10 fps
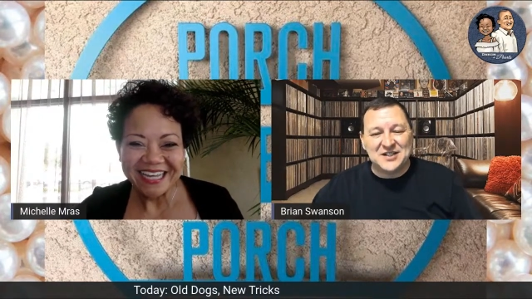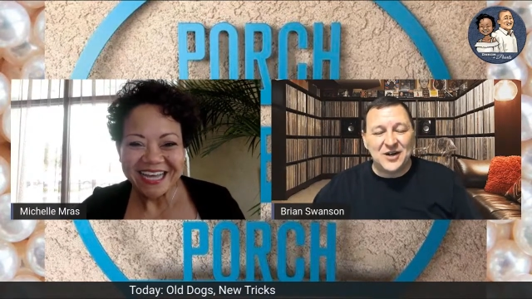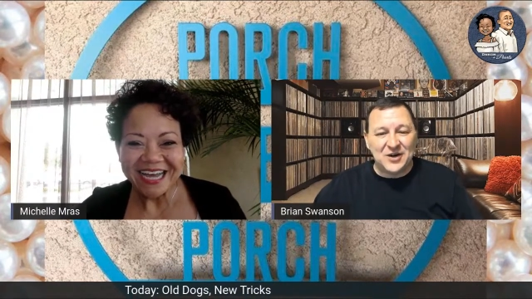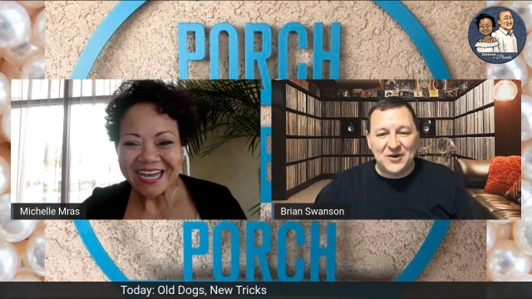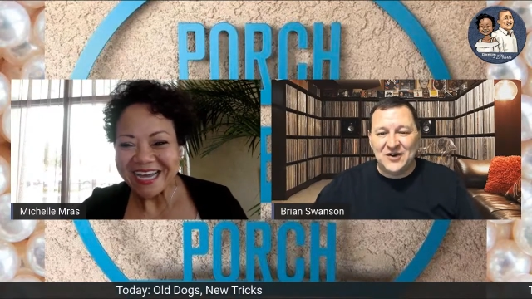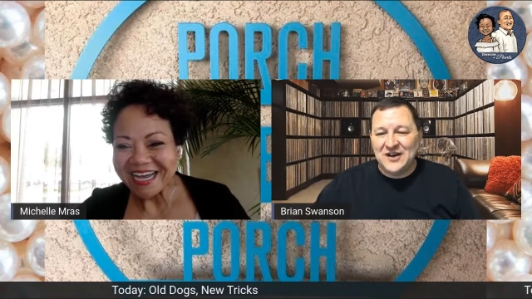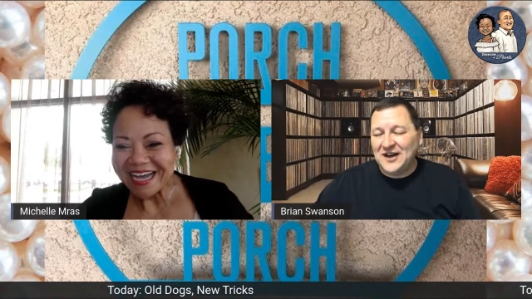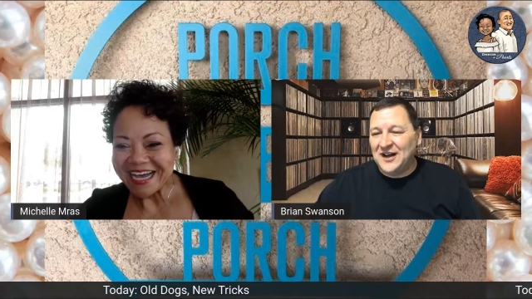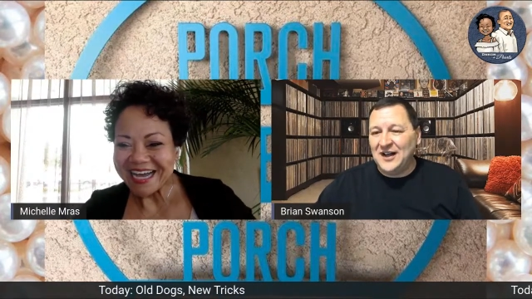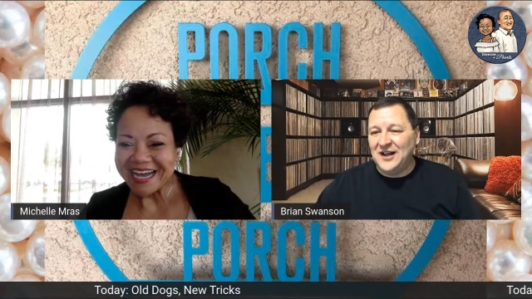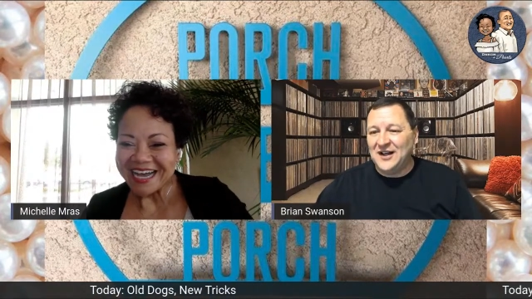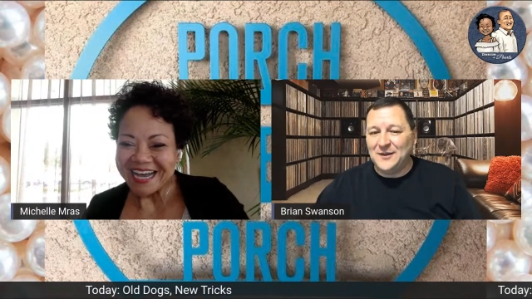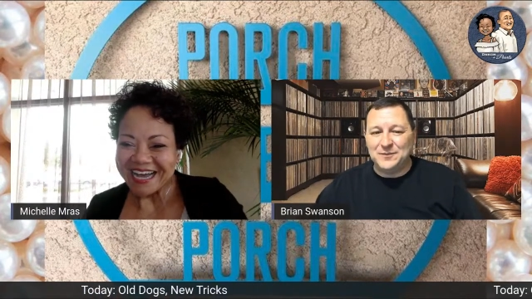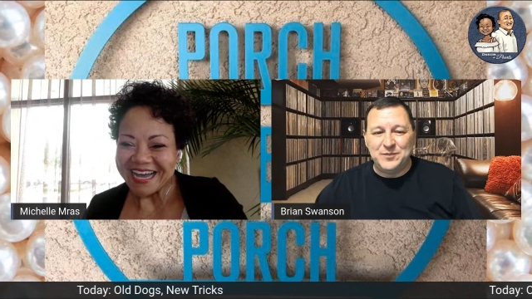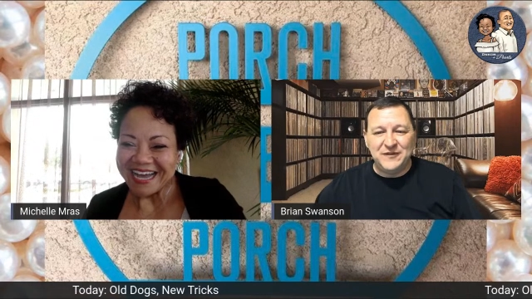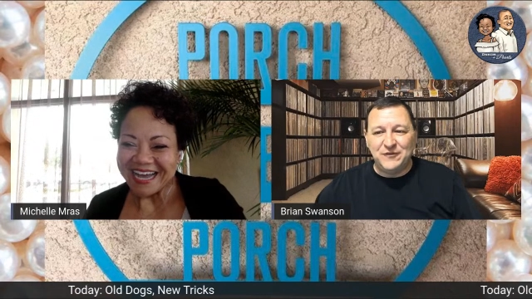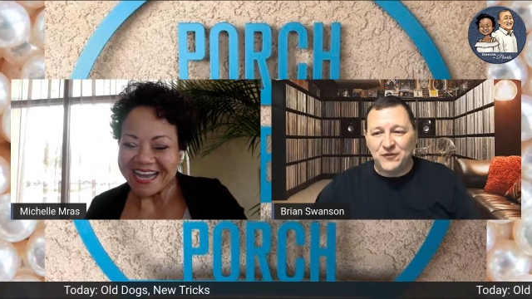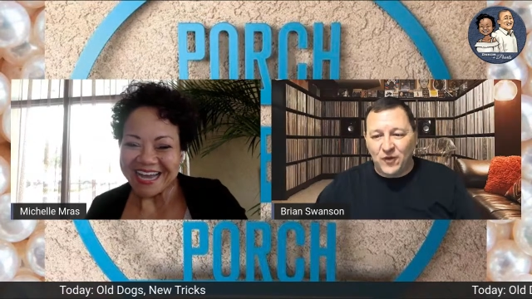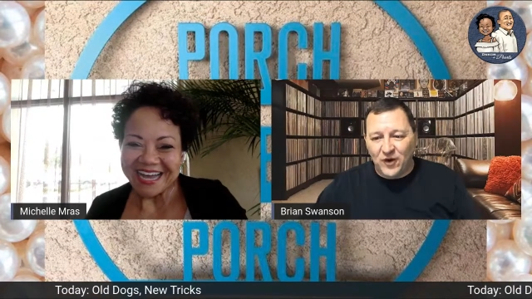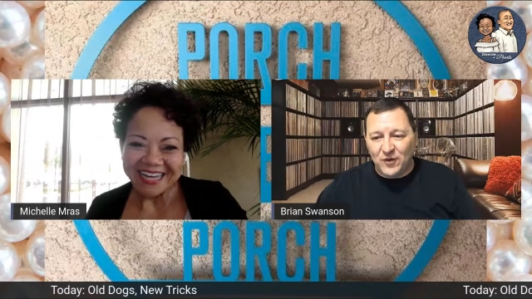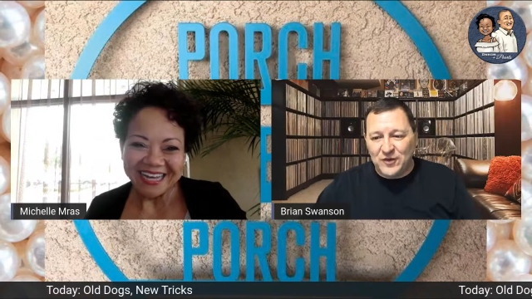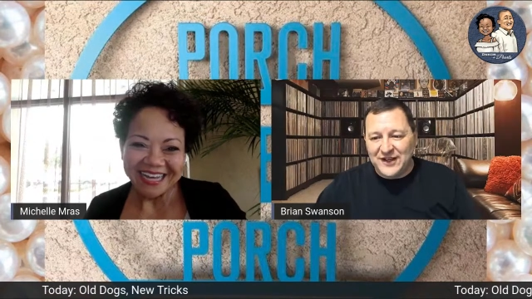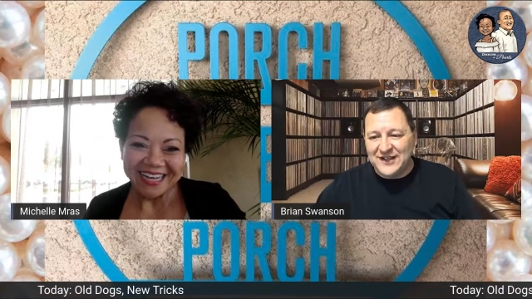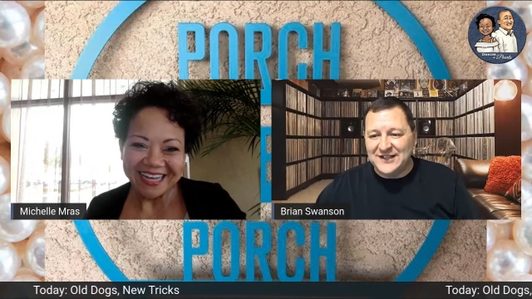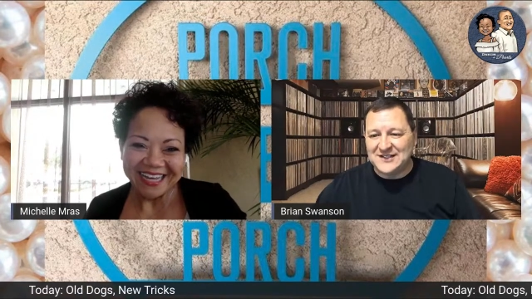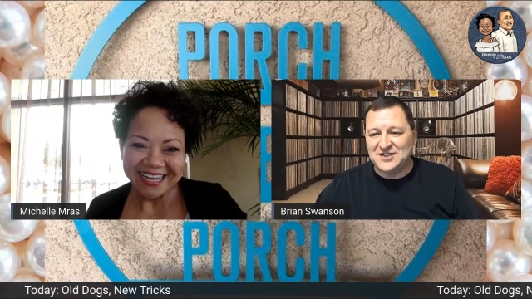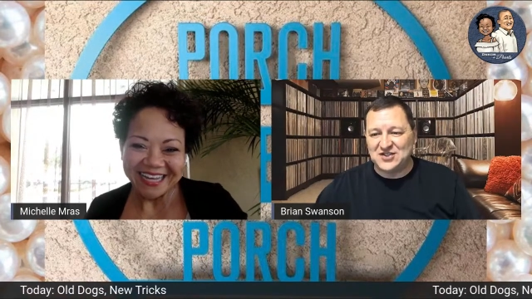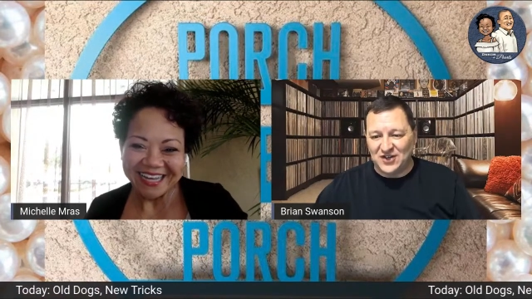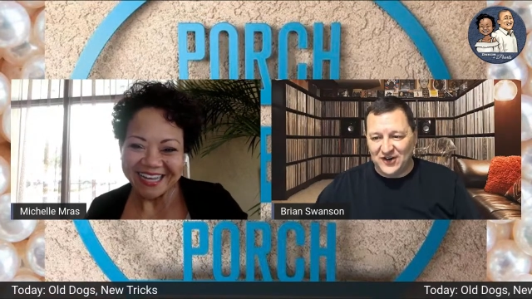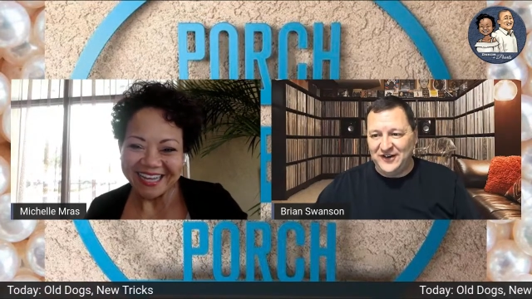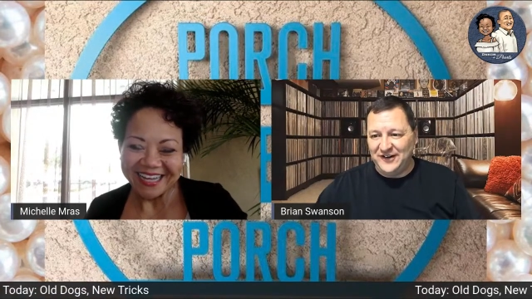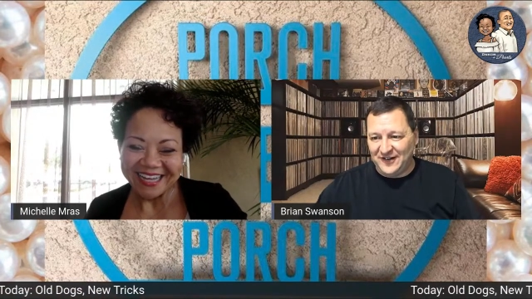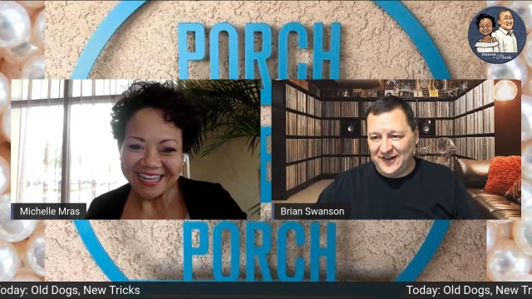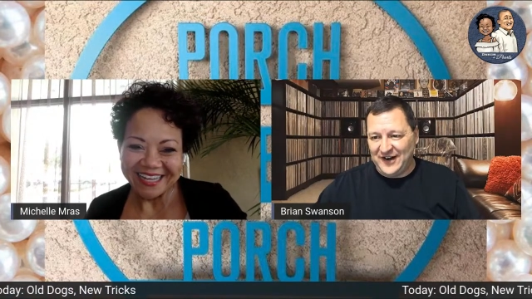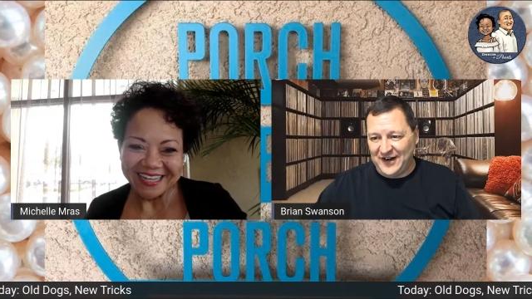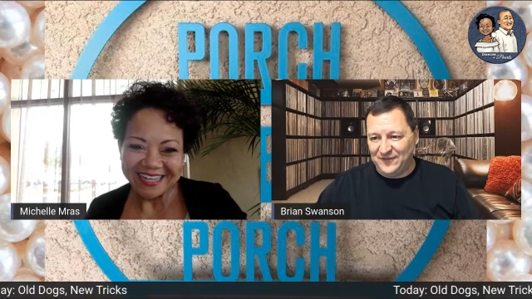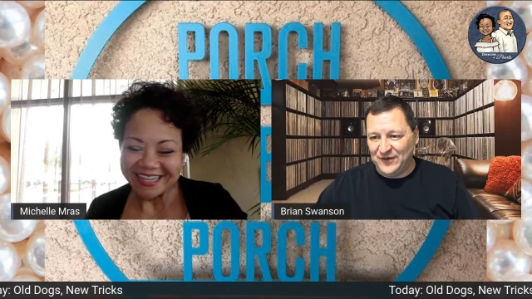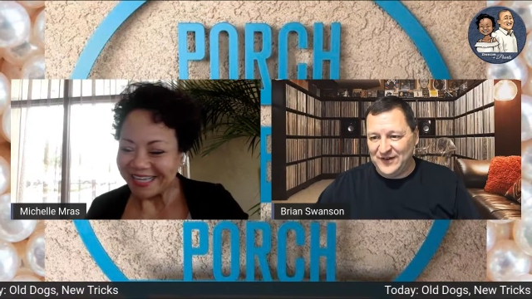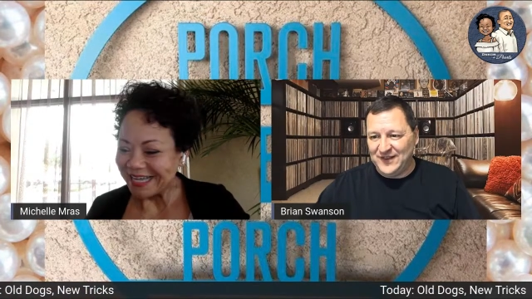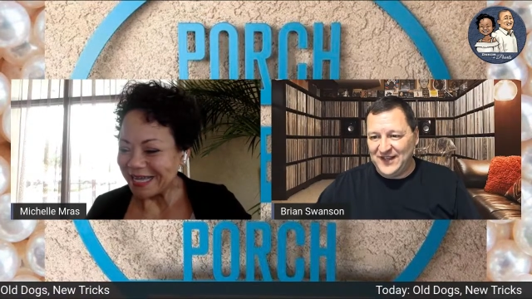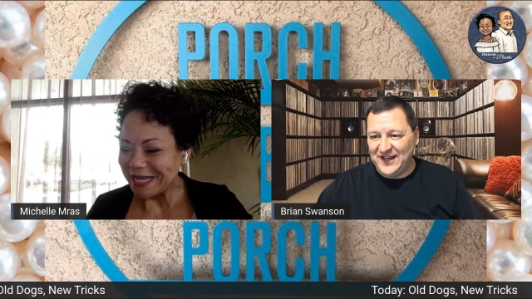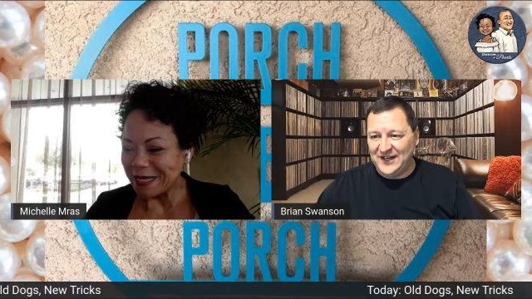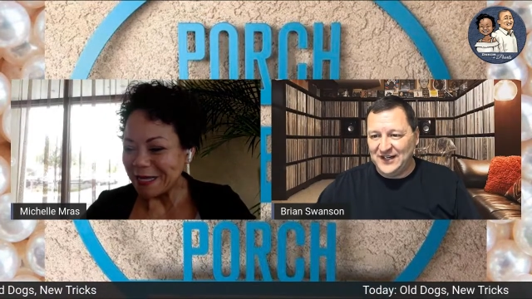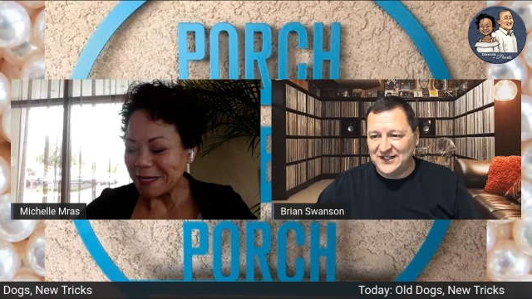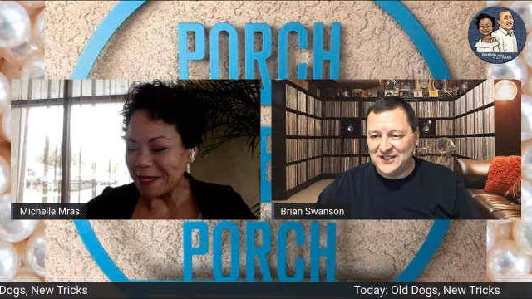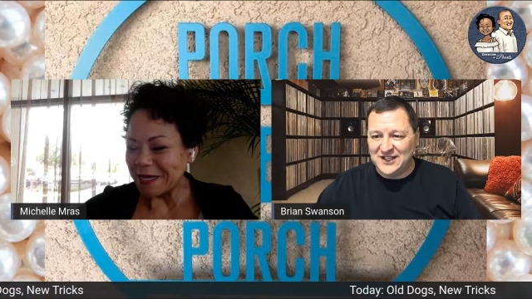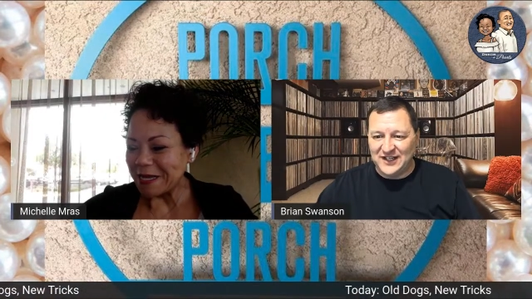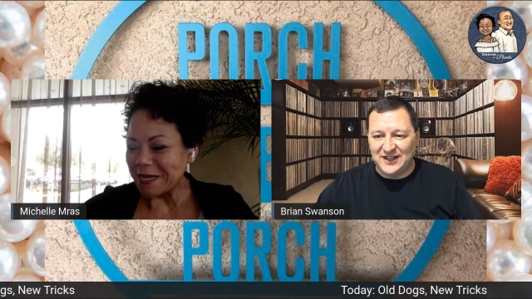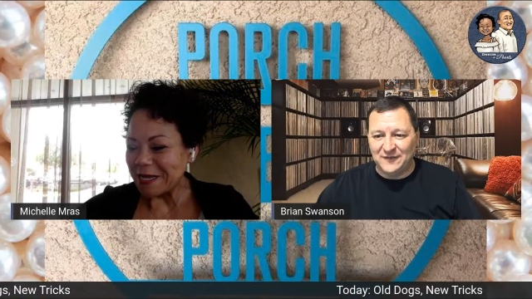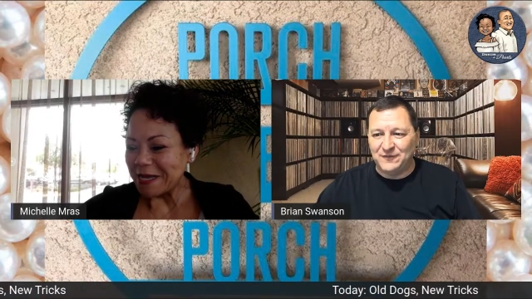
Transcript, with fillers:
Speaker 1: so uh, before we get started on everything, let's get the